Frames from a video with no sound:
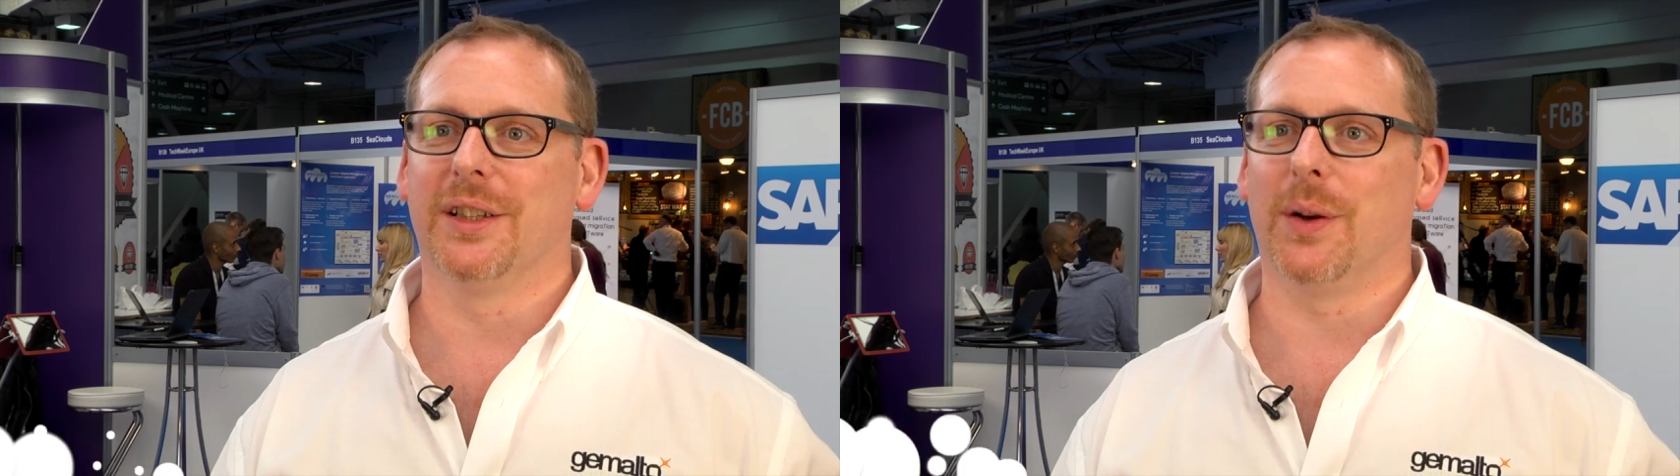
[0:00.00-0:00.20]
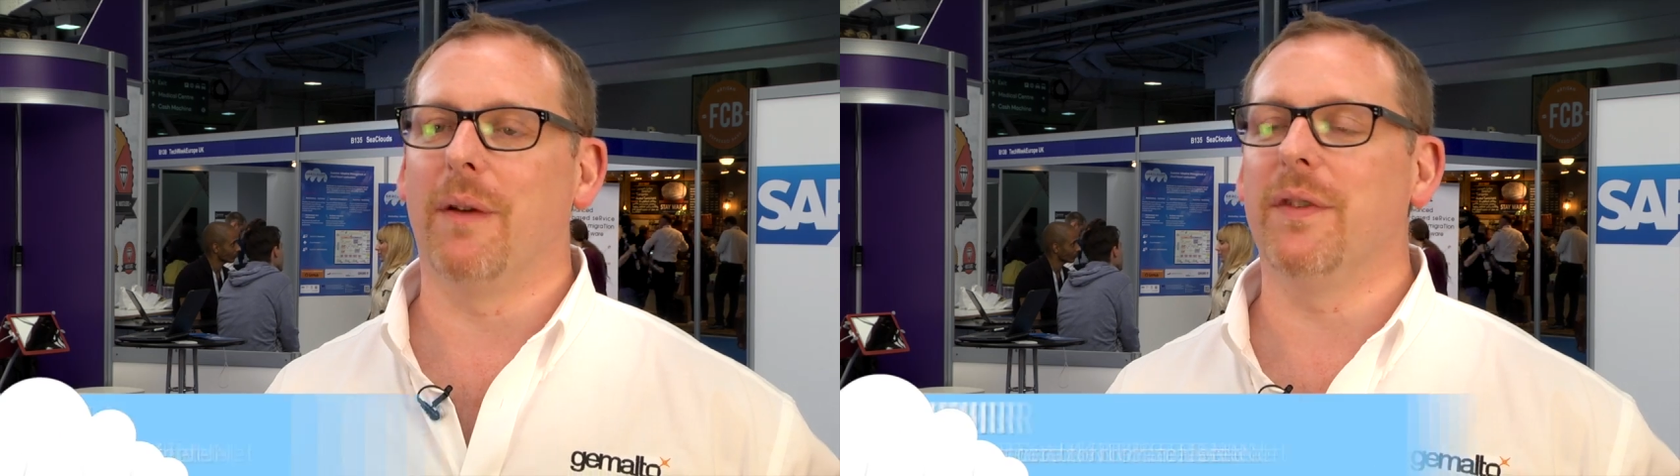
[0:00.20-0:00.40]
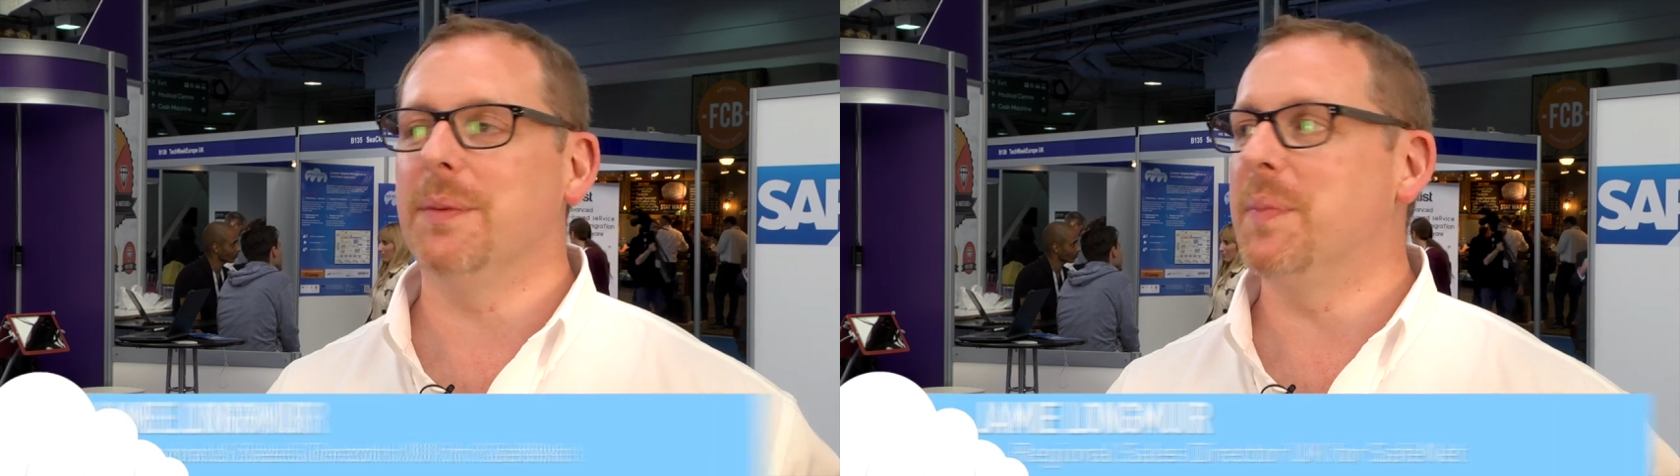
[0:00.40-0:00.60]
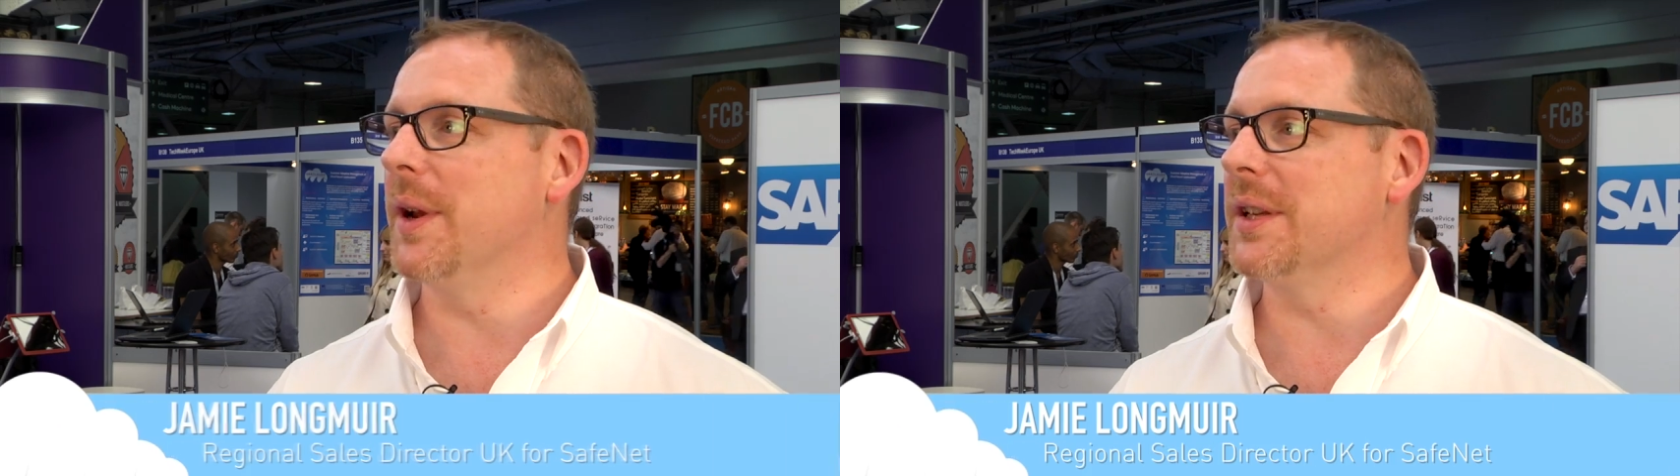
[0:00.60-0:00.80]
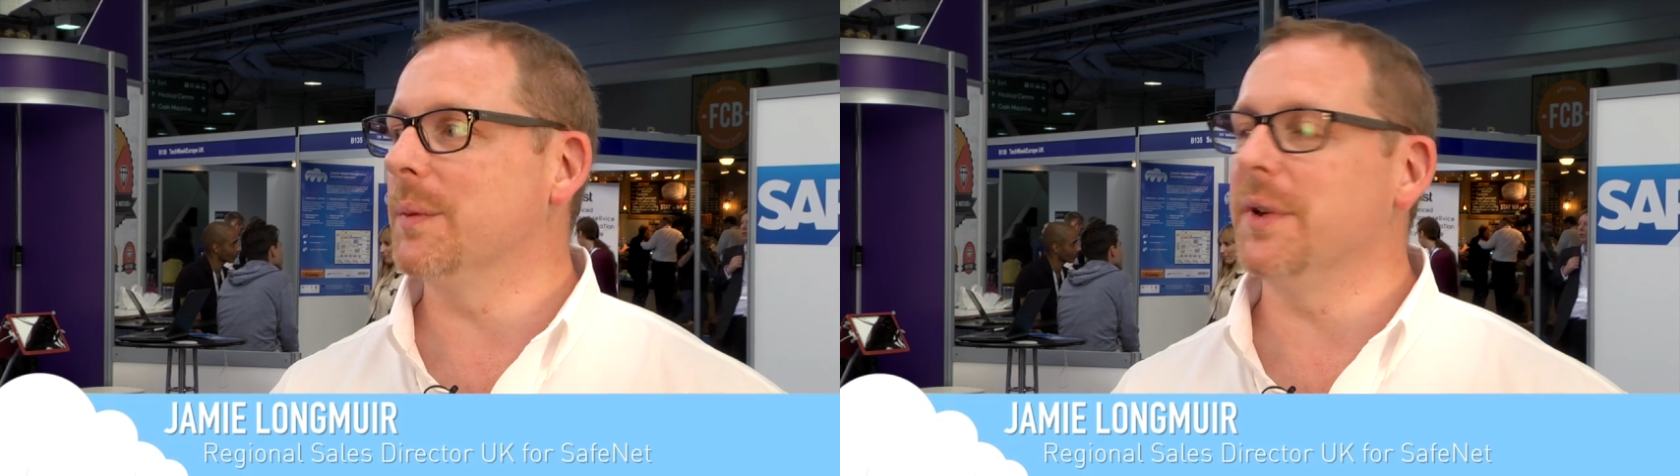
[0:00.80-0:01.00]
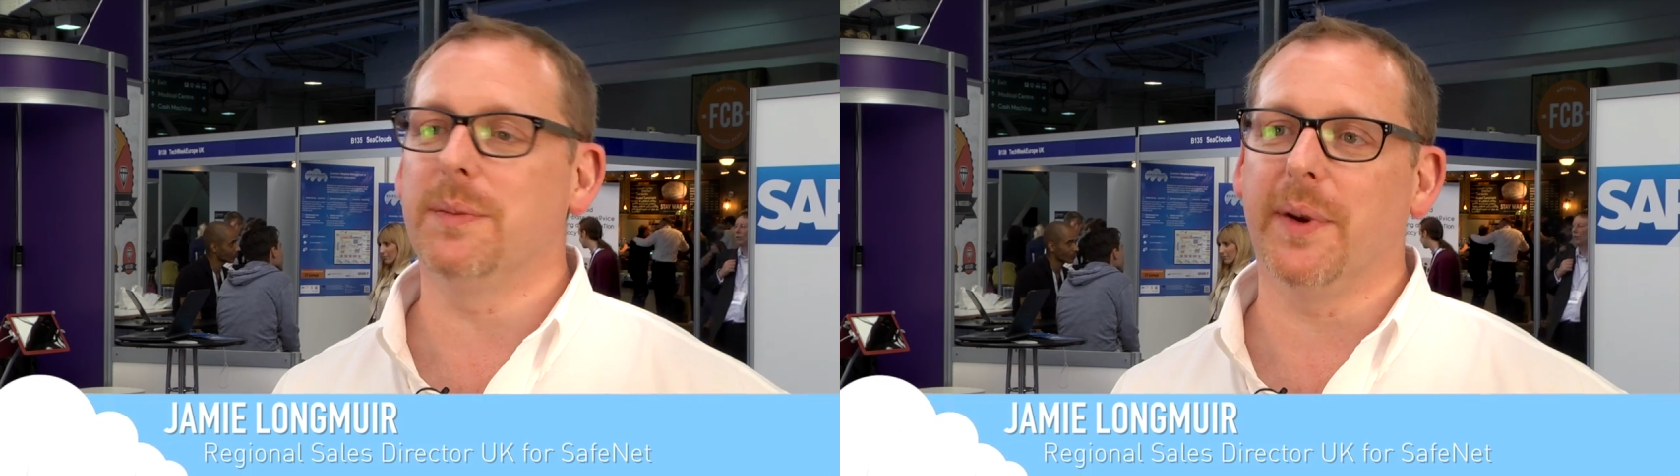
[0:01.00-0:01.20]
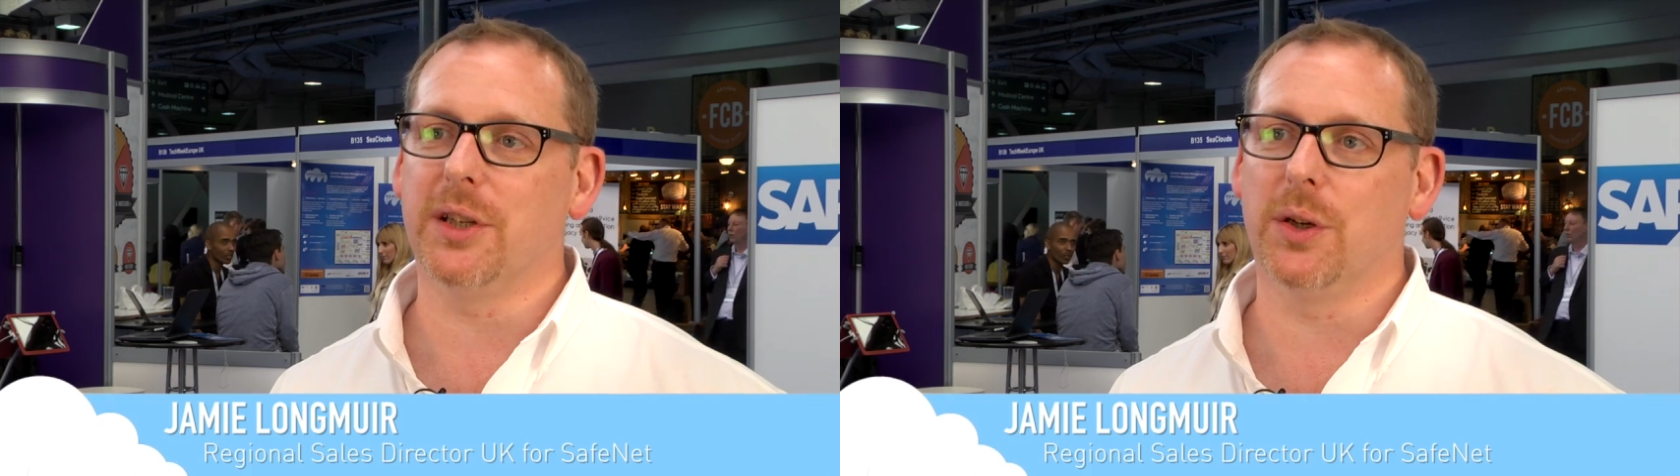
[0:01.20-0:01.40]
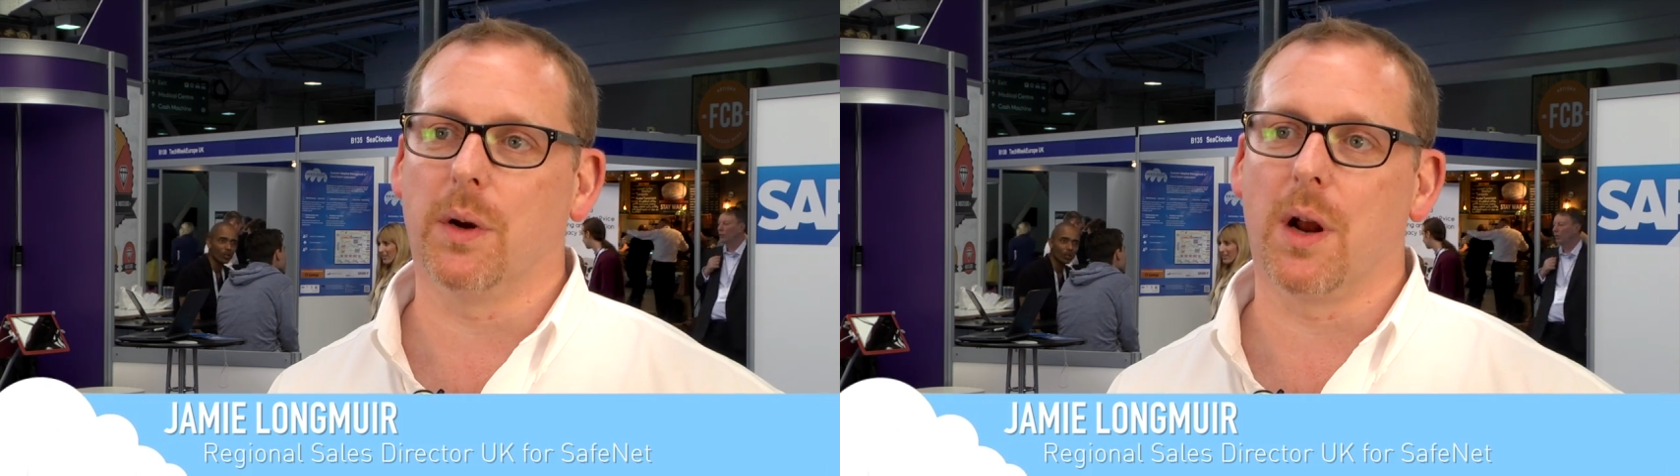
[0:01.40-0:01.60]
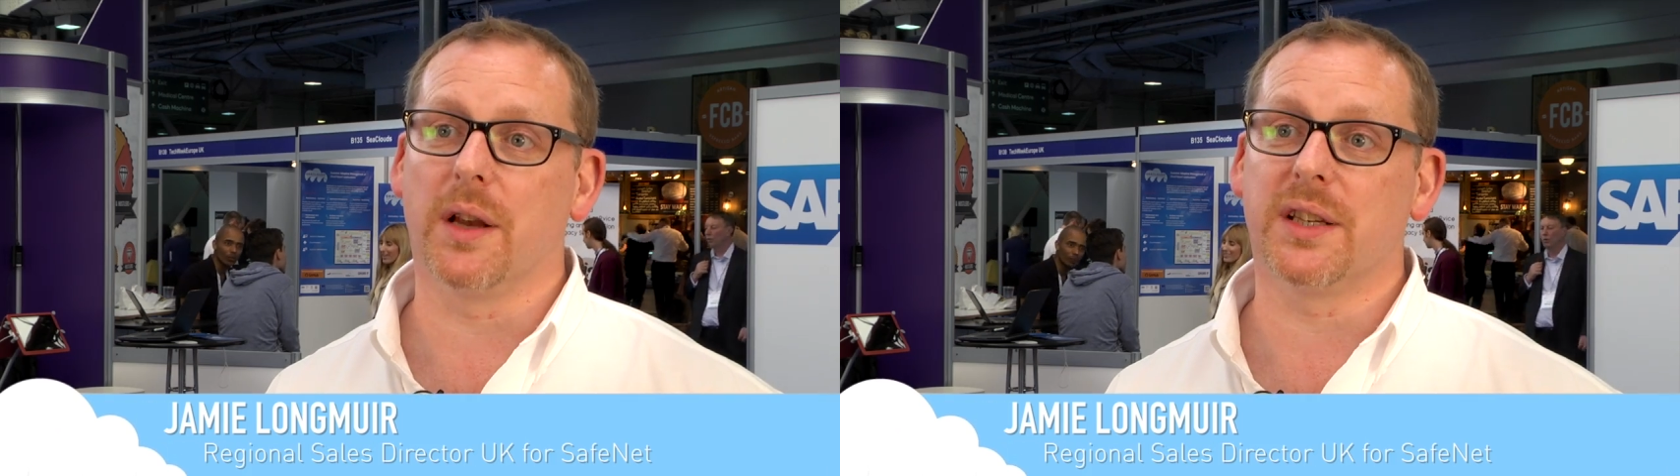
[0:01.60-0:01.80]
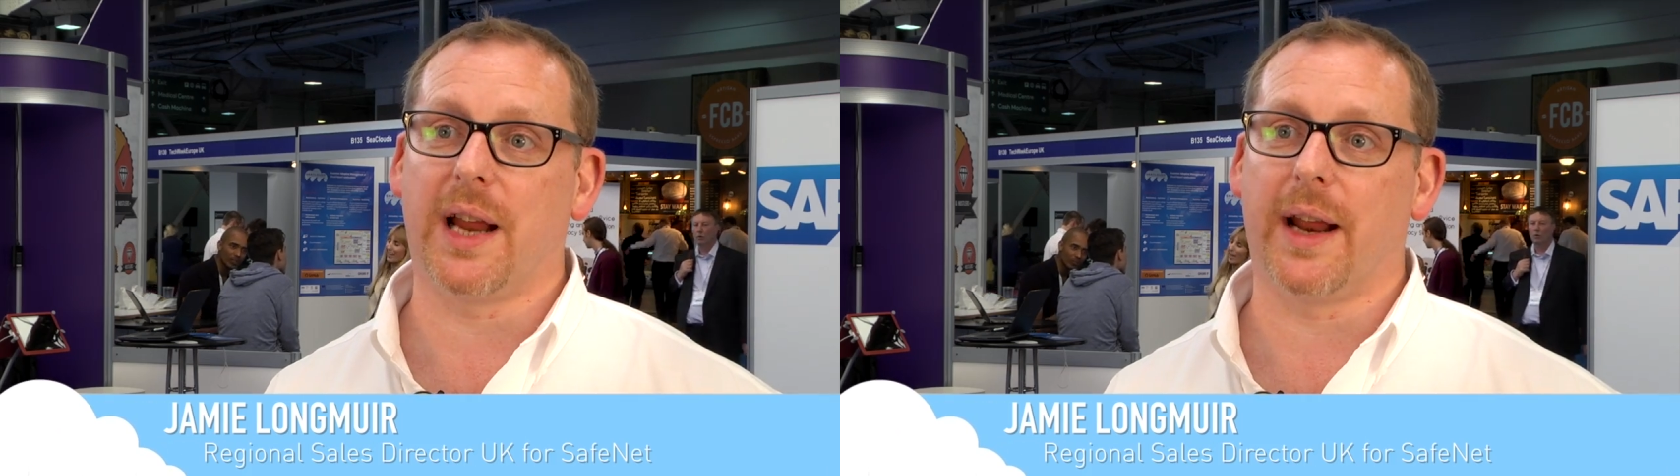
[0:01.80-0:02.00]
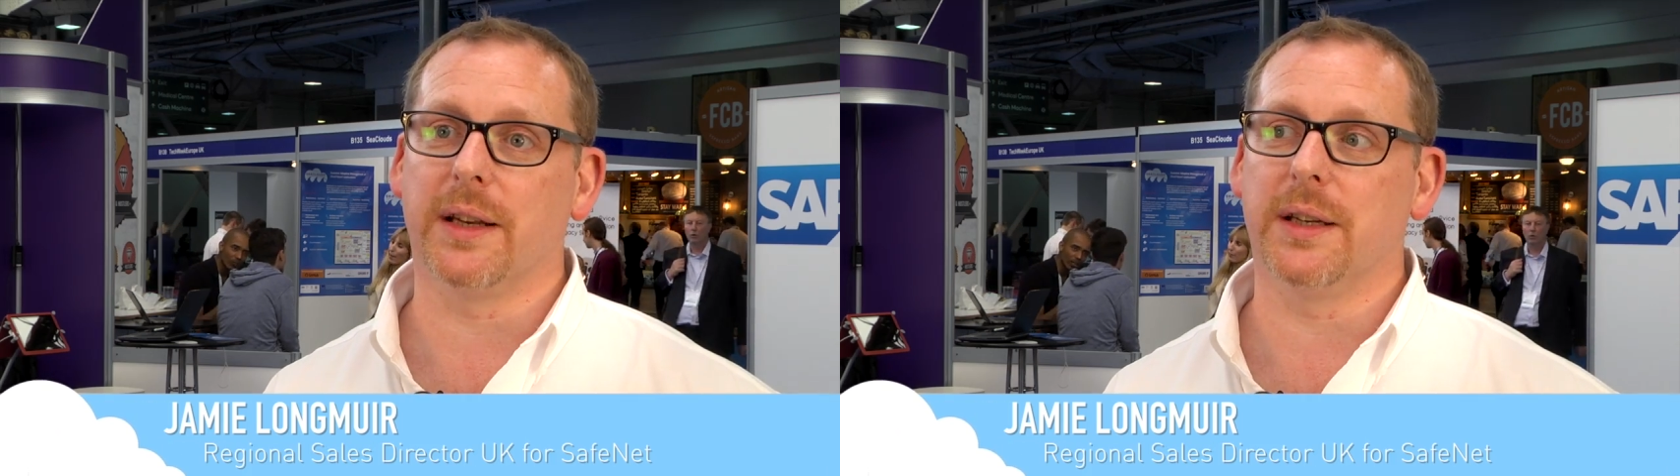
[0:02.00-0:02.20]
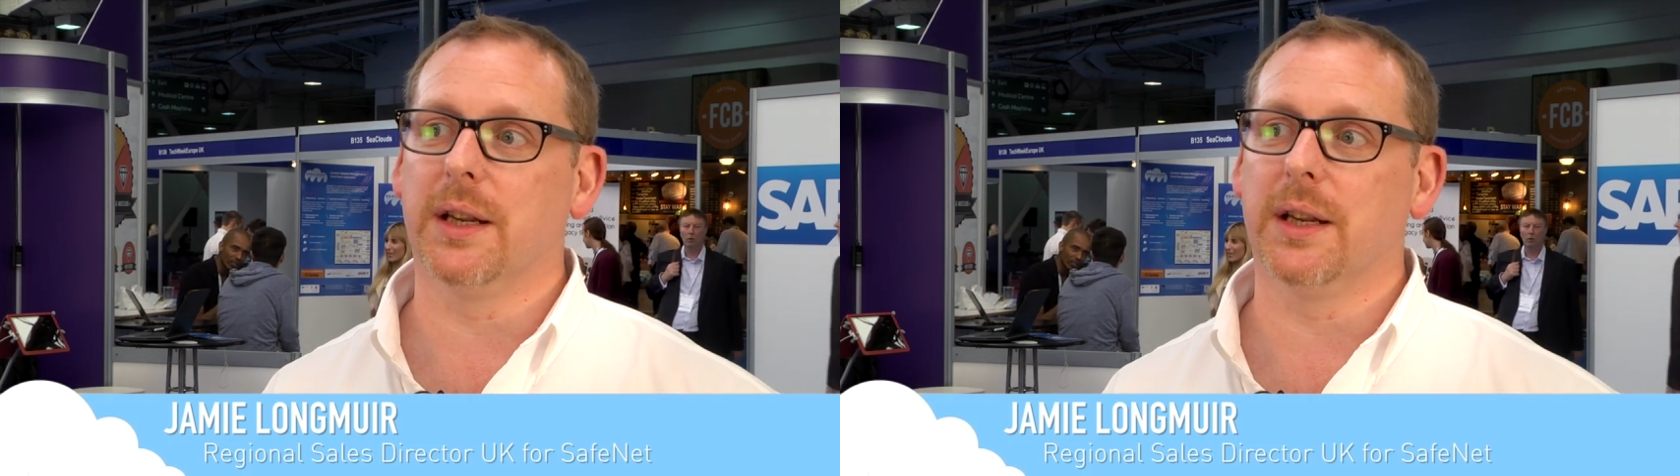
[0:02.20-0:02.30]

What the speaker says: So every person we speak to on our stand